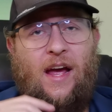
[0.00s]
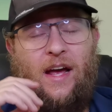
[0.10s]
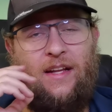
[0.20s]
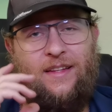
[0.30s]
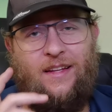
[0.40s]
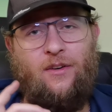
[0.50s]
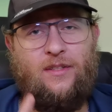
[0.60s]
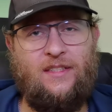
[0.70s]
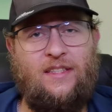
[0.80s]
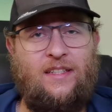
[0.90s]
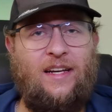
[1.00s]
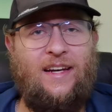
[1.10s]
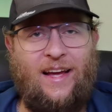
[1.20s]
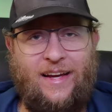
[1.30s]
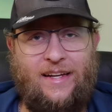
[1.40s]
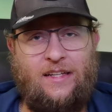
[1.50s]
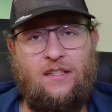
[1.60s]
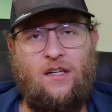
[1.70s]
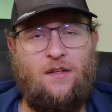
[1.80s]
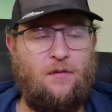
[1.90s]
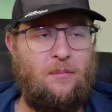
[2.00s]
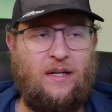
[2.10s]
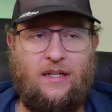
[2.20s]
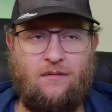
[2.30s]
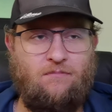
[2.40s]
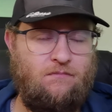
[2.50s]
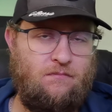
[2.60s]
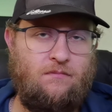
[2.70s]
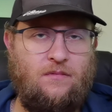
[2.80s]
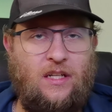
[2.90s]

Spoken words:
and there is a delay of about